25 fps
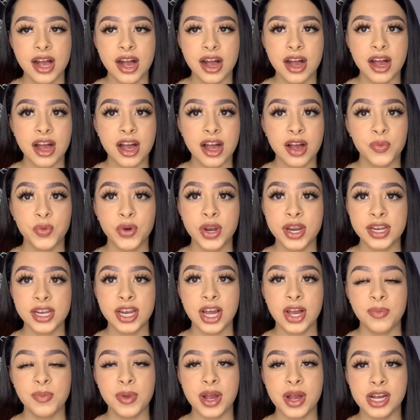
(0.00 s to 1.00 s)
Right
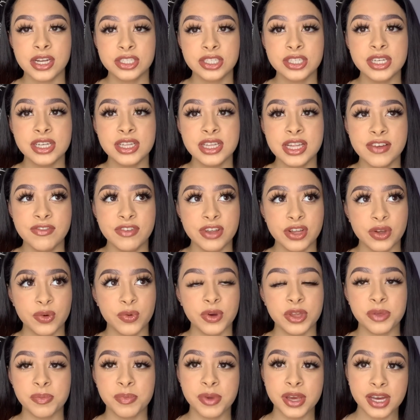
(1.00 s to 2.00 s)
now I'm actually living
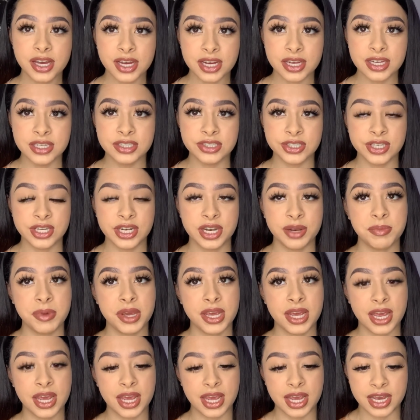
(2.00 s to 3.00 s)
with my cousin and
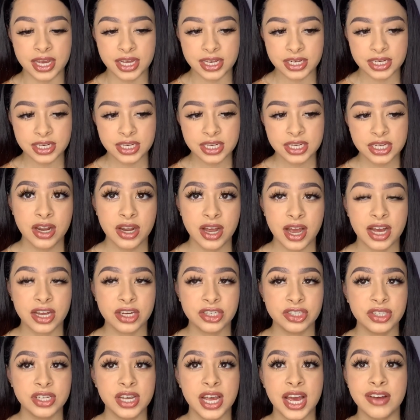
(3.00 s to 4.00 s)
my aunt. I
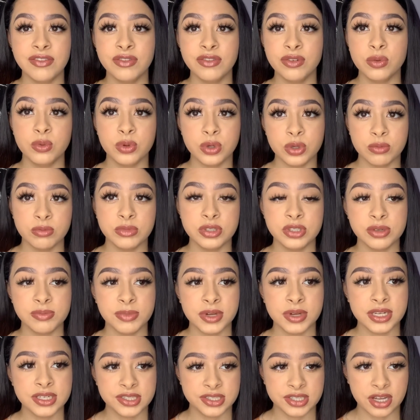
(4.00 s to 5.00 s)
actually have a room to
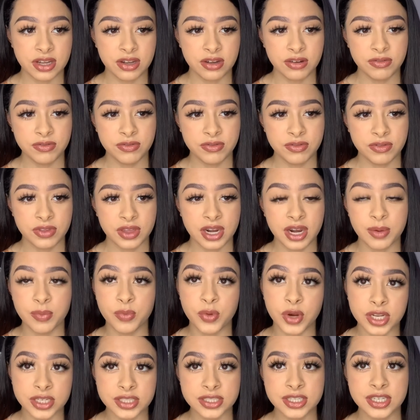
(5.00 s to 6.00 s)
myself that I'm
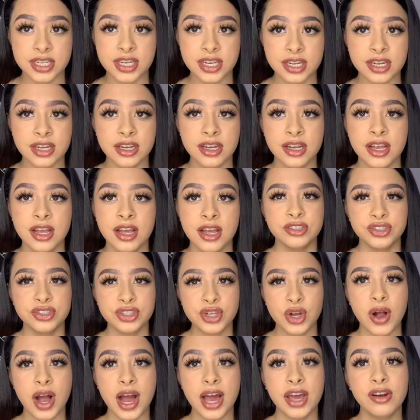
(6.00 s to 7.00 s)
renting. So
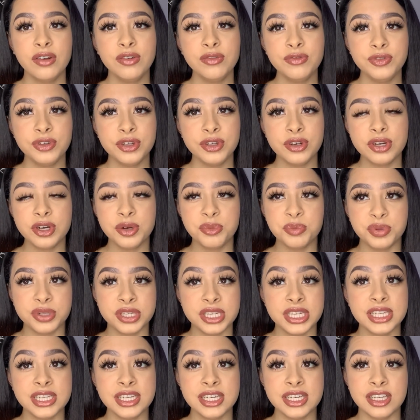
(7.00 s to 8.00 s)
I don't feel
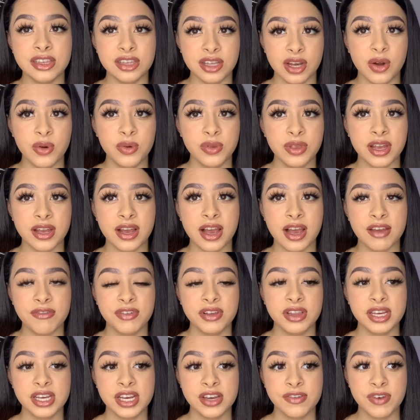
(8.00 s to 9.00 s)
completely alone. Like, I feel
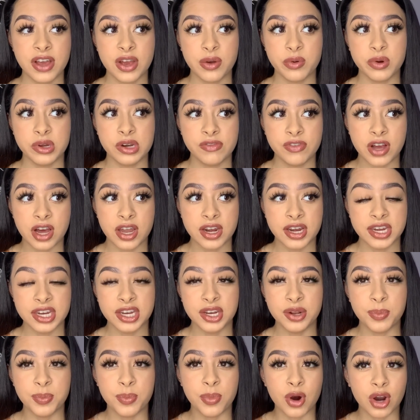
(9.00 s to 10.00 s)
like if I would have gotten an
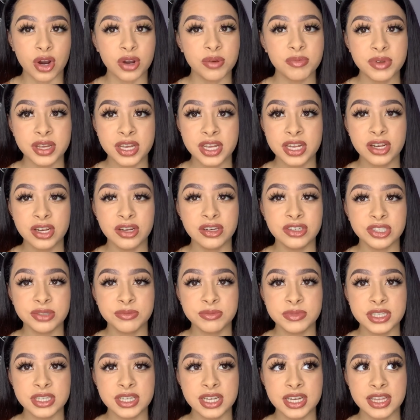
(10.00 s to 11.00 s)
apartment or
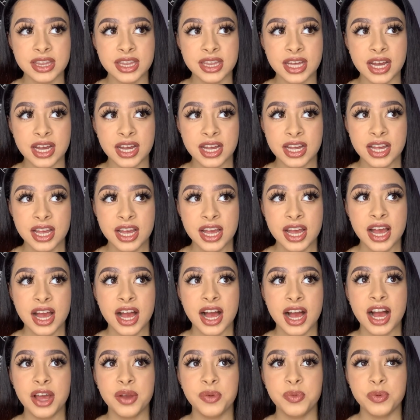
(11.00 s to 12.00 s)
something like that,
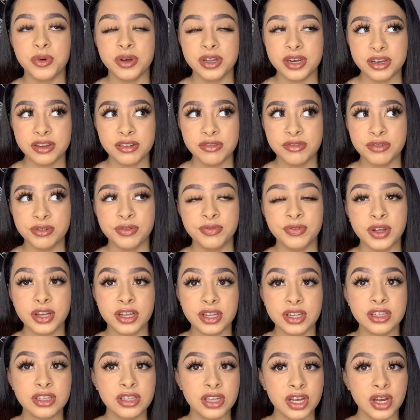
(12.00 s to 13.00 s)
I would have
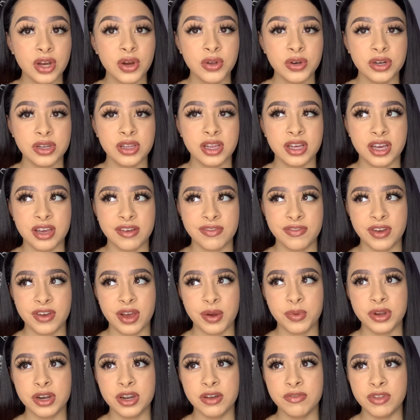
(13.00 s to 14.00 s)
felt alone. Or like if I
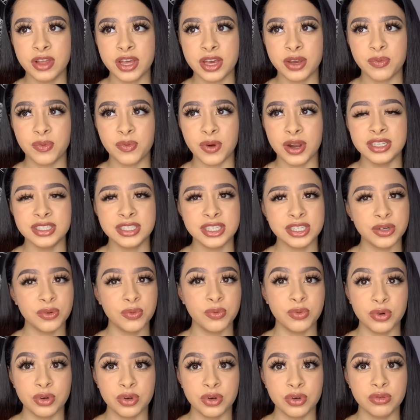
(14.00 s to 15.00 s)
would have like rented a
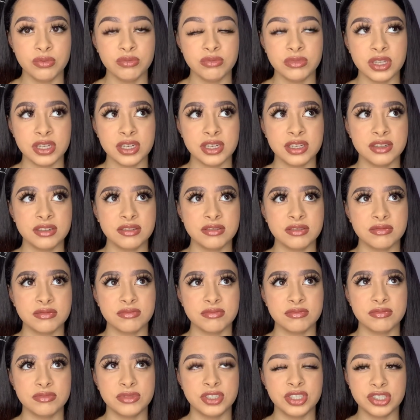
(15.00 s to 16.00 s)
room like
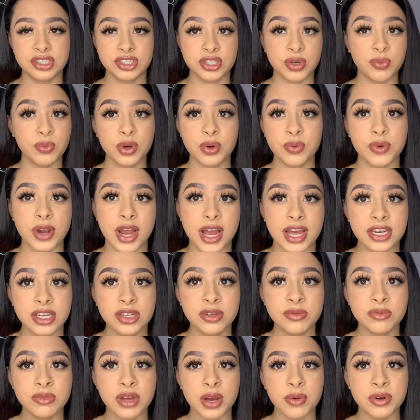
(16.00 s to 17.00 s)
just somewhere
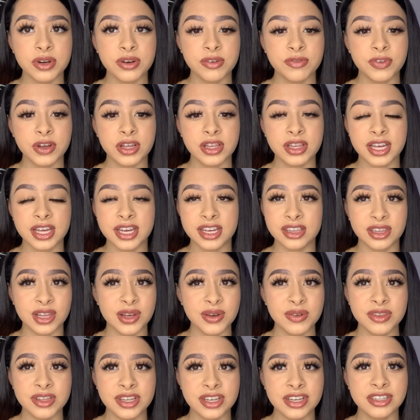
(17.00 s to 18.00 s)
random, I would have felt like
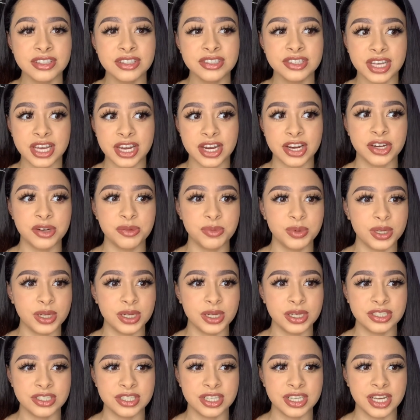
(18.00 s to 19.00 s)
lonely and scared
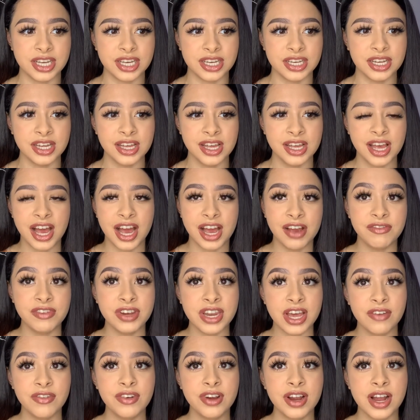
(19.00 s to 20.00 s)
because like I've
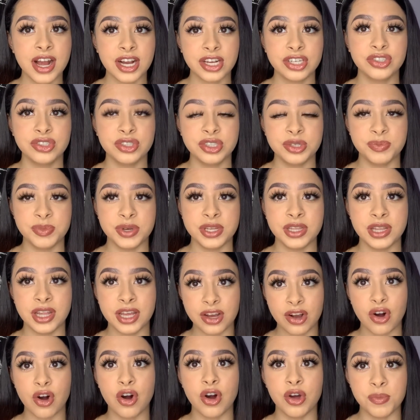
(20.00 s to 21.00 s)
never actually been
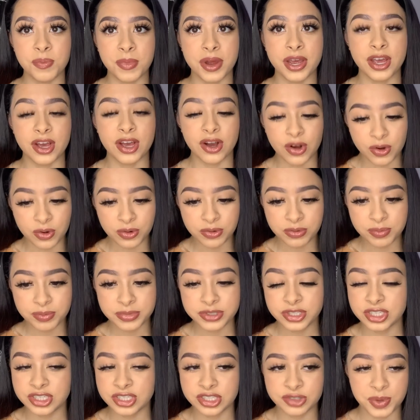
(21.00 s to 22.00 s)
like on my own,
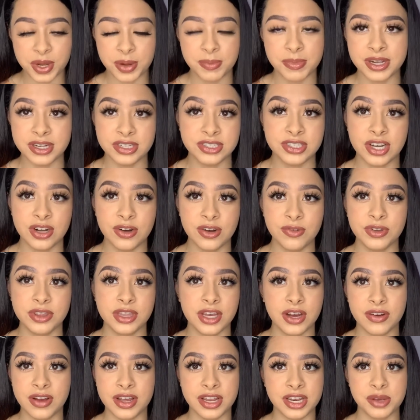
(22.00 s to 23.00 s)
just by myself
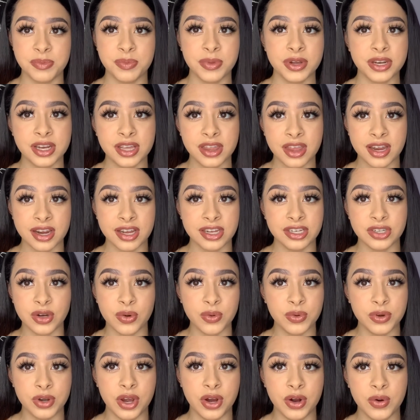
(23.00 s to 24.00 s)
without anybody that I
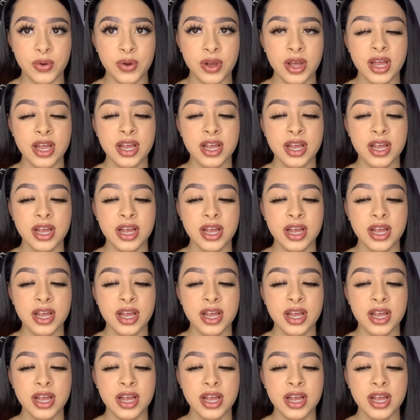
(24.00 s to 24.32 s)
don't know.